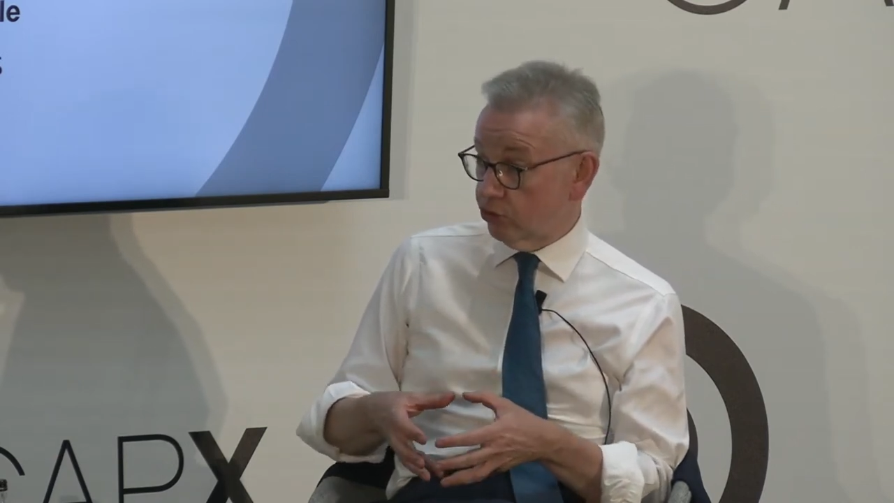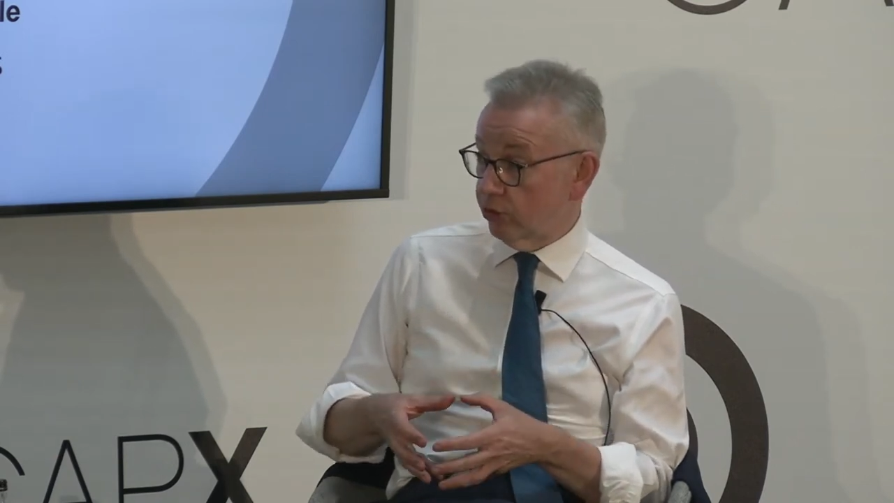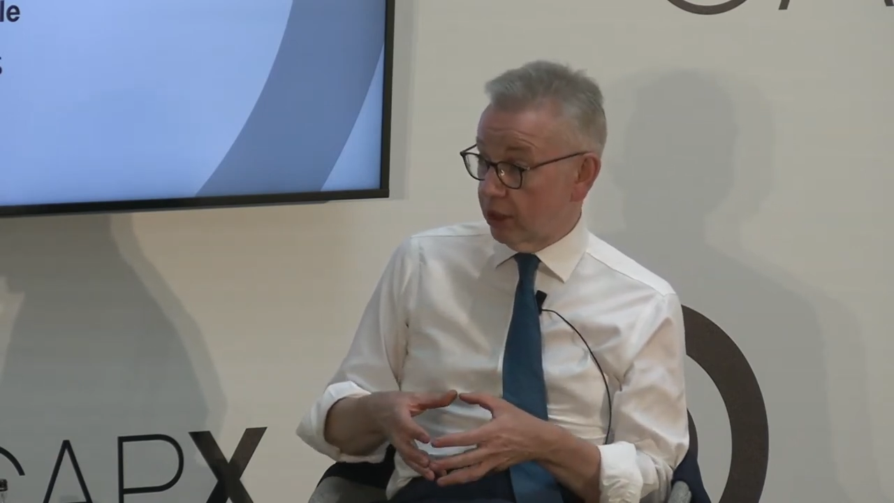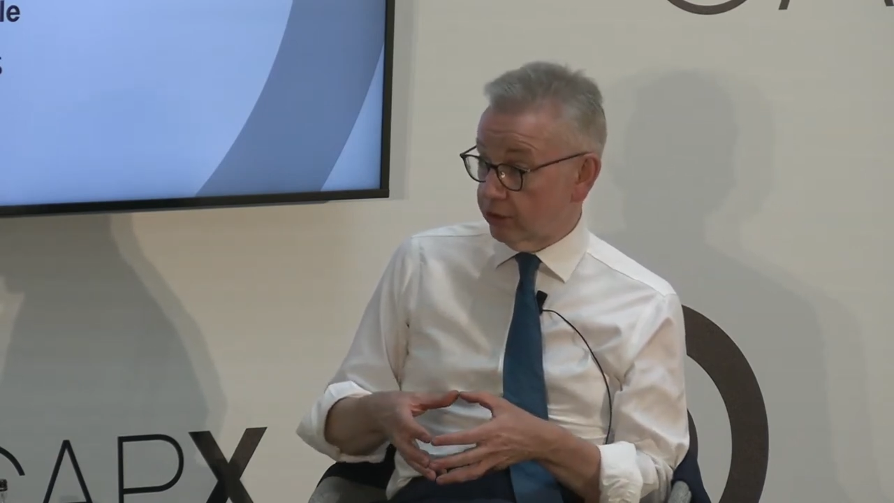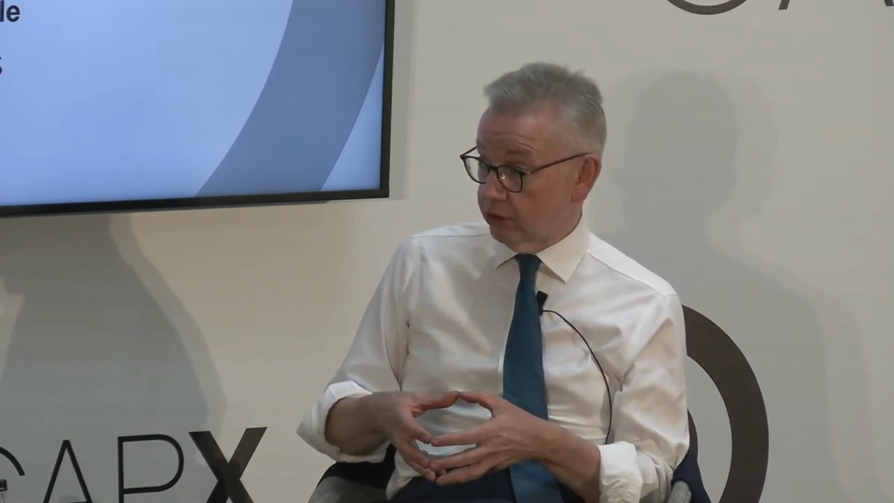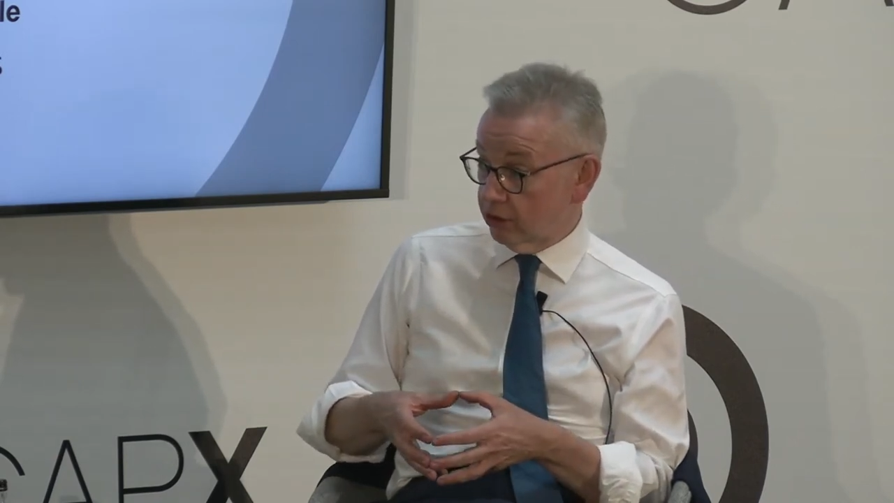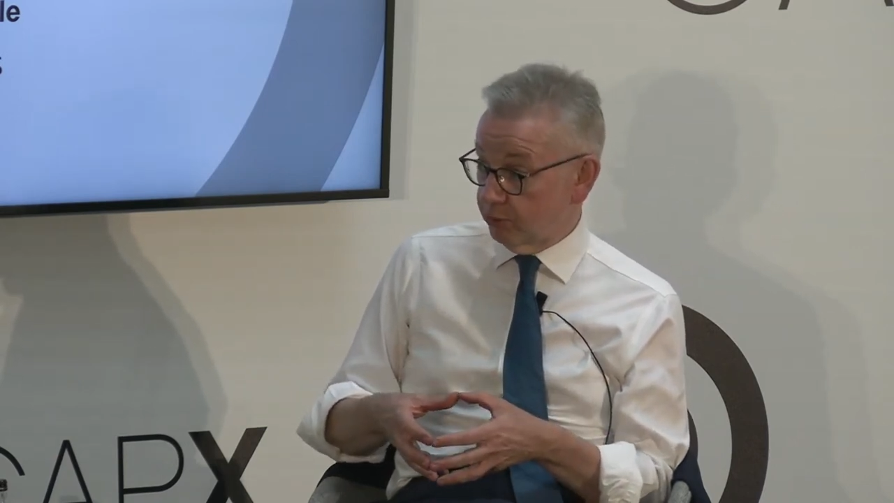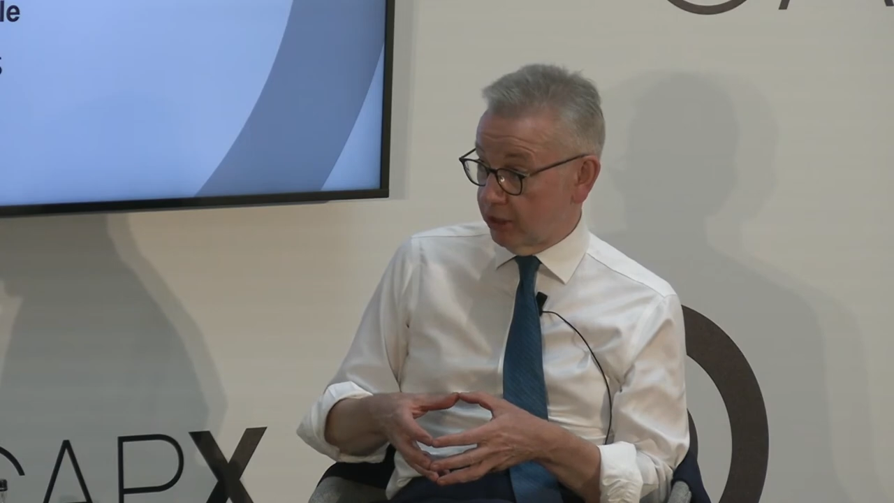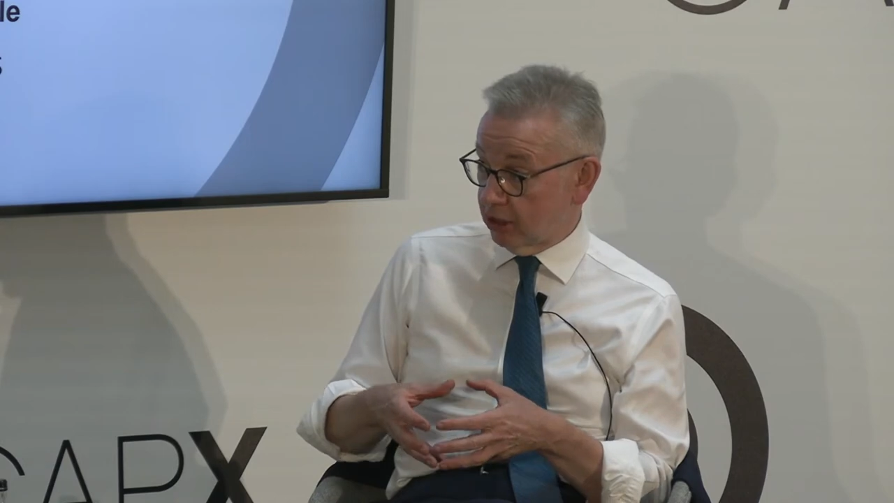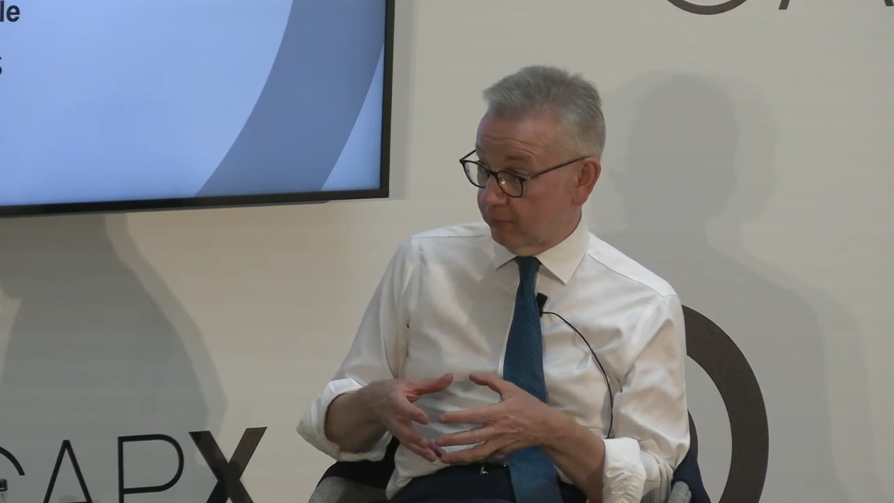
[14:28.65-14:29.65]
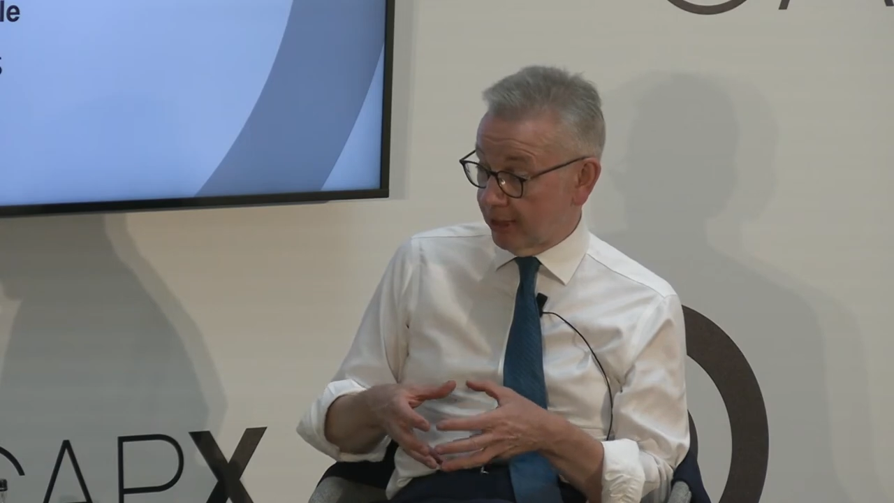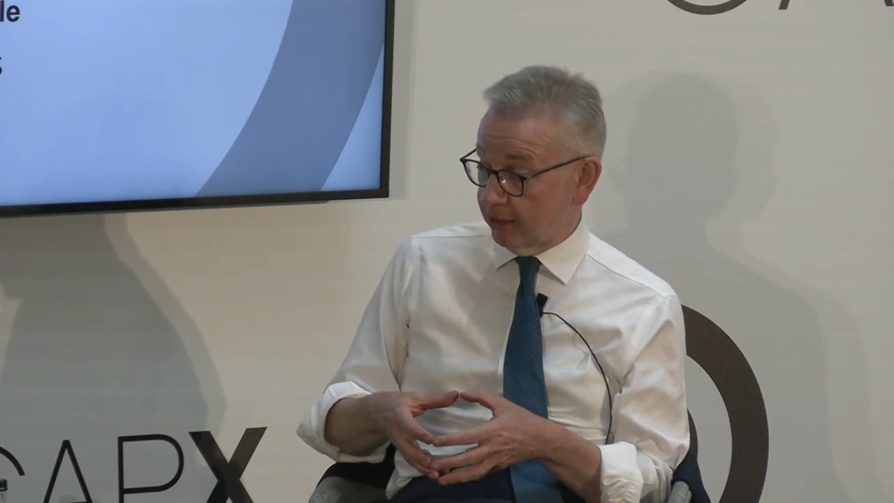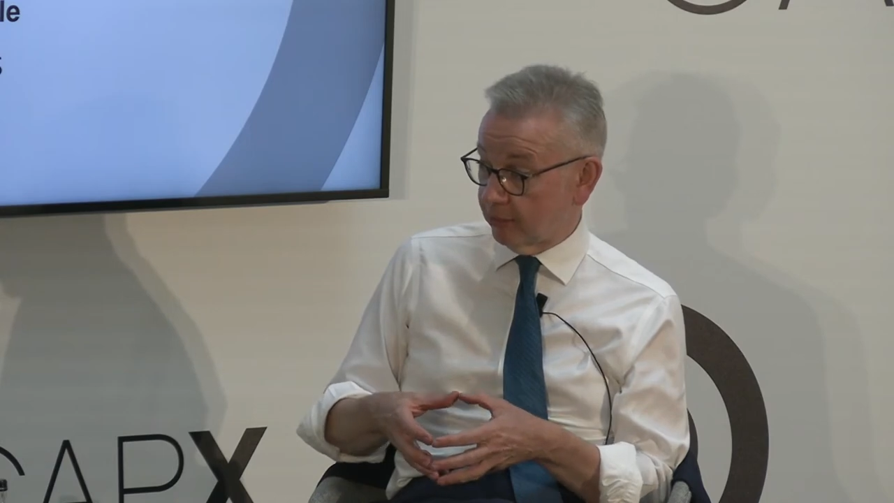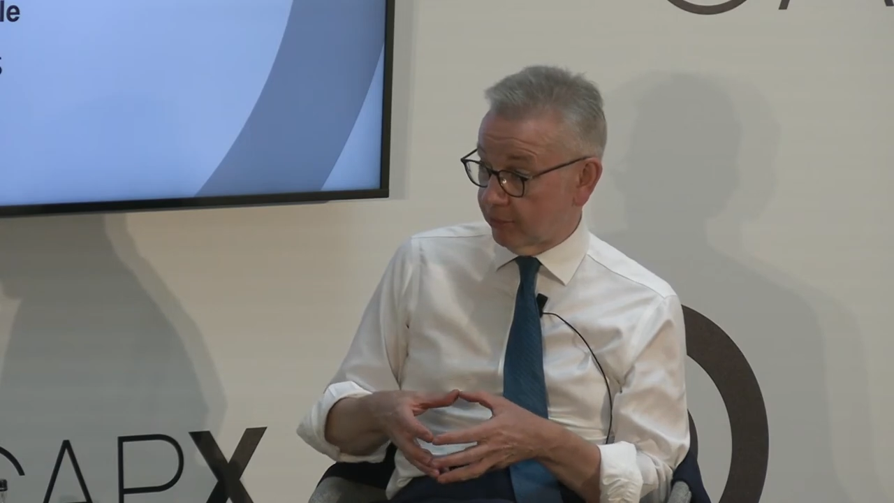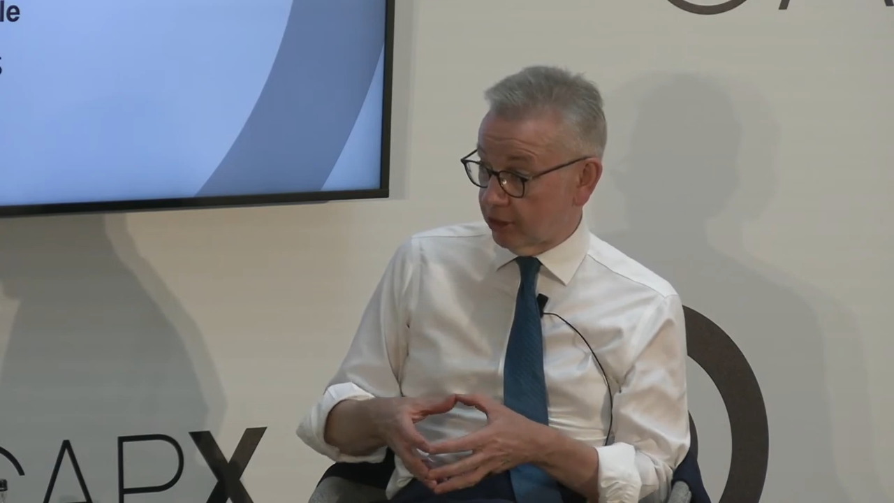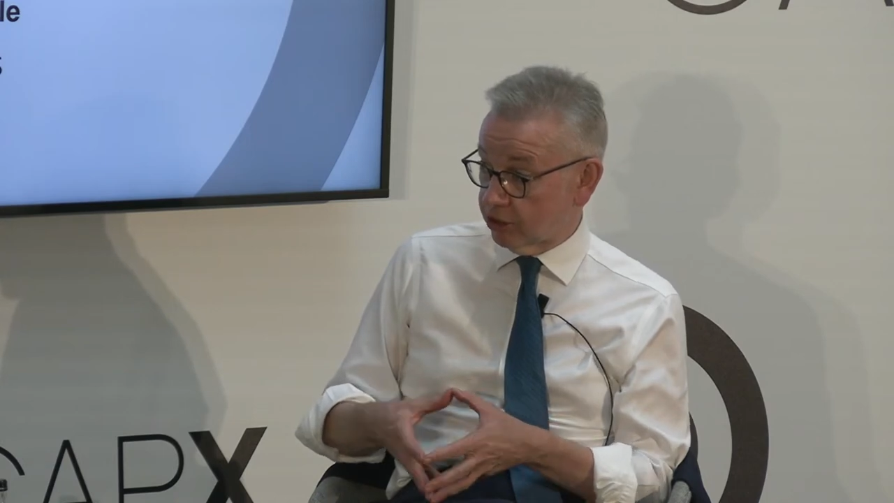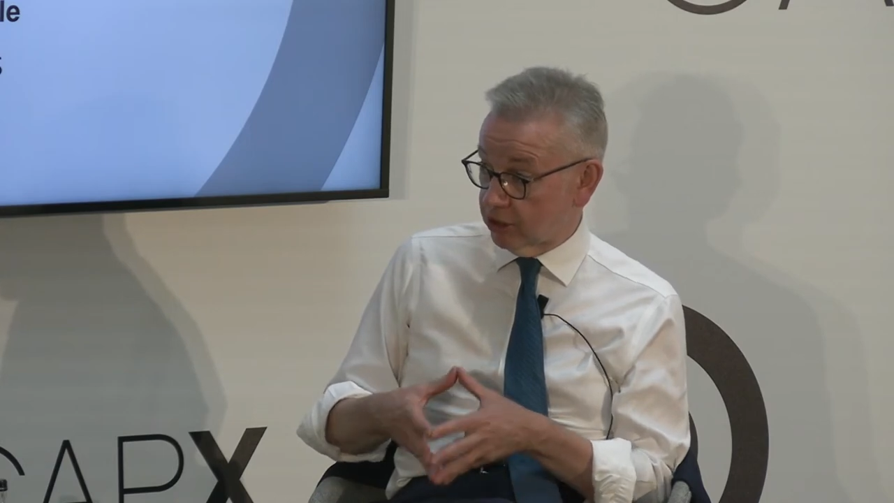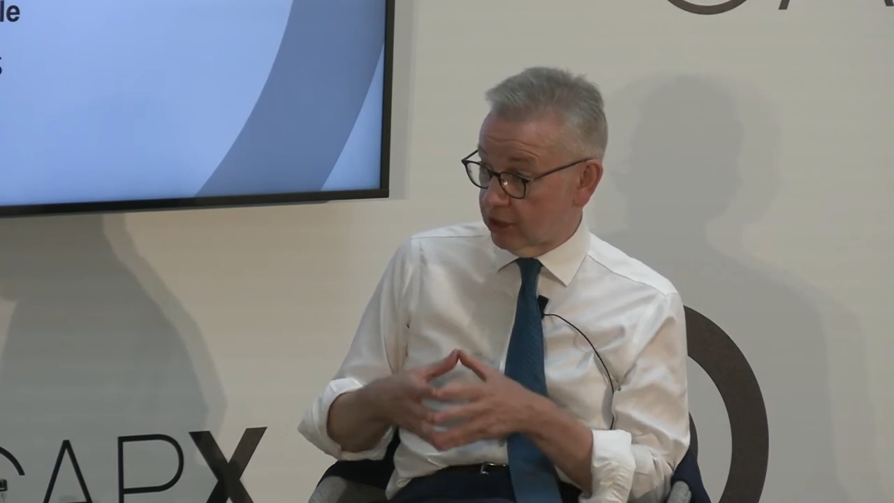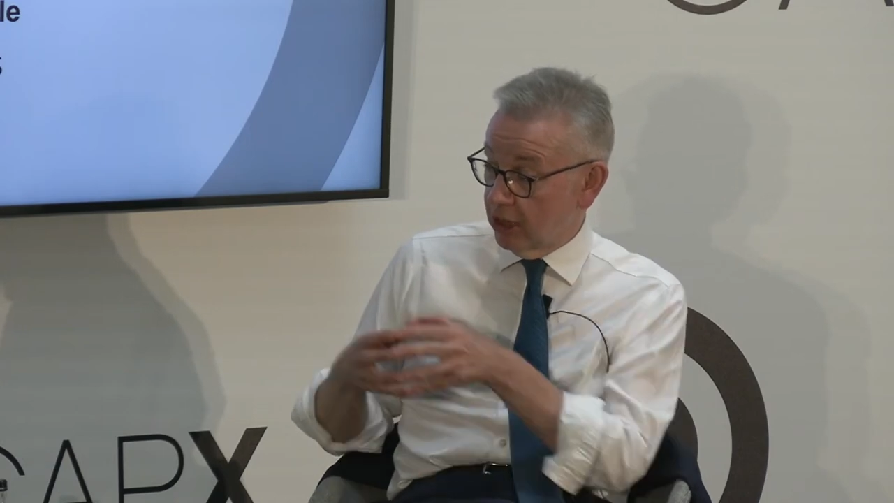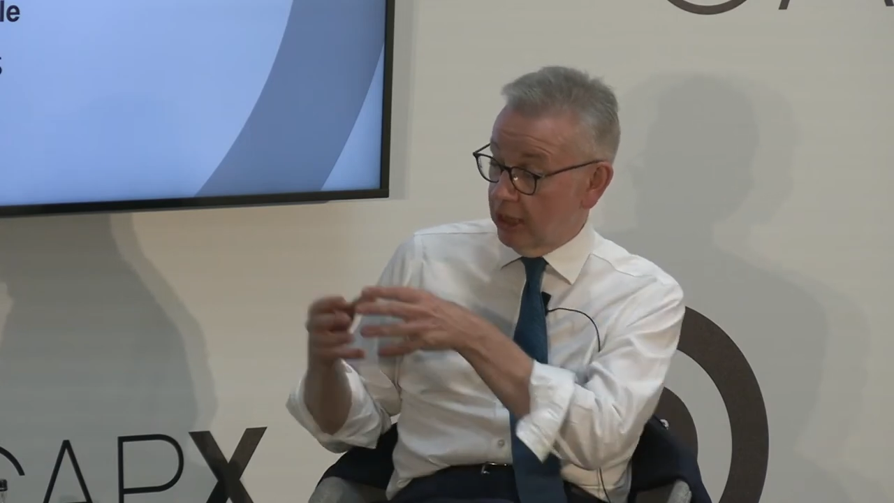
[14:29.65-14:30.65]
reluctant to speed up planning applications